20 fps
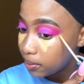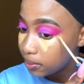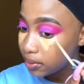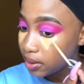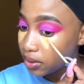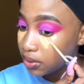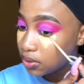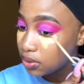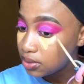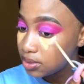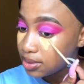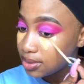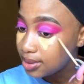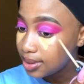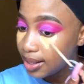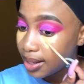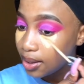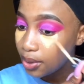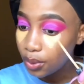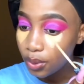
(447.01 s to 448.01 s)
That
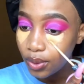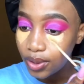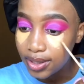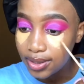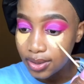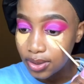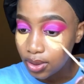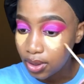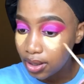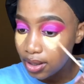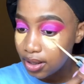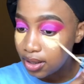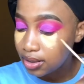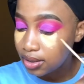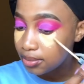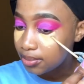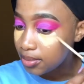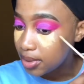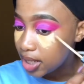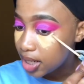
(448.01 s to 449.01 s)
concealer was
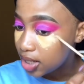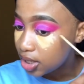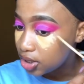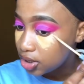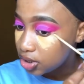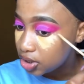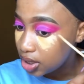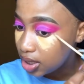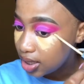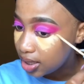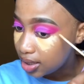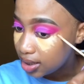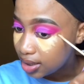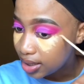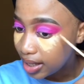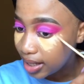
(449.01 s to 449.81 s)
not my shade.